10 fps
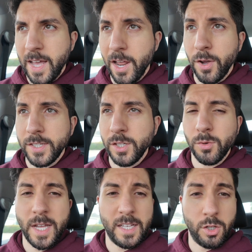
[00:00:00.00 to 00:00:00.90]
know, I
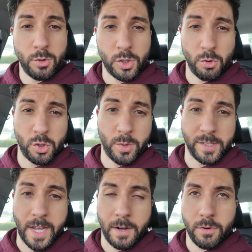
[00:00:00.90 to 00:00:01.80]
still get a little social
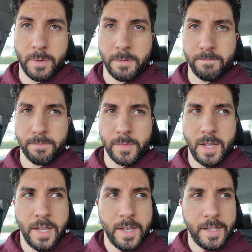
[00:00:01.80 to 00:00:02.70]
anxiety from it.
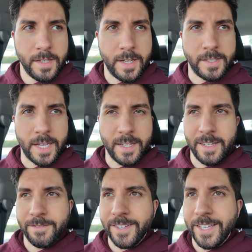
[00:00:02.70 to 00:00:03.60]
Because like,
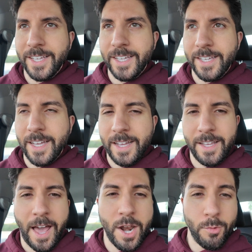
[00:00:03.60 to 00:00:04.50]

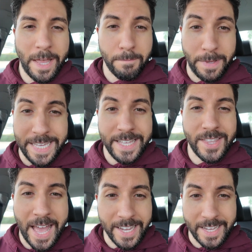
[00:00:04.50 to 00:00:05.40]
I don't like being
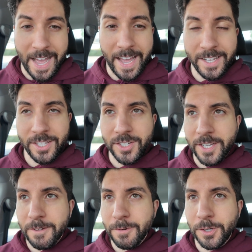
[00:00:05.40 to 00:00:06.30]
that guy in the
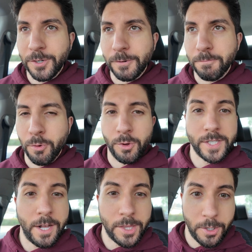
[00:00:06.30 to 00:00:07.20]
gym who pulls
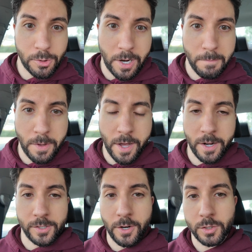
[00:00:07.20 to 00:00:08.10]
out their tripod
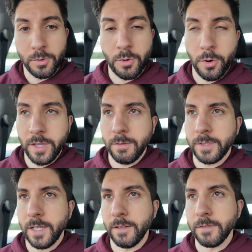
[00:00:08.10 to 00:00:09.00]
and starts recording
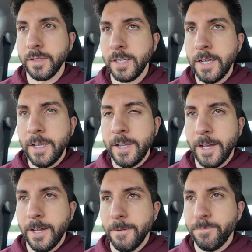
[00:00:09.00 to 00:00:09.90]
themselves.
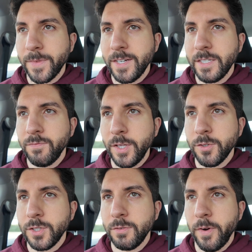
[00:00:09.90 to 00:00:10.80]
It just
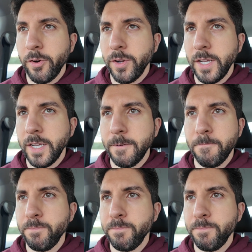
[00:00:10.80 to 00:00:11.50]
feels very,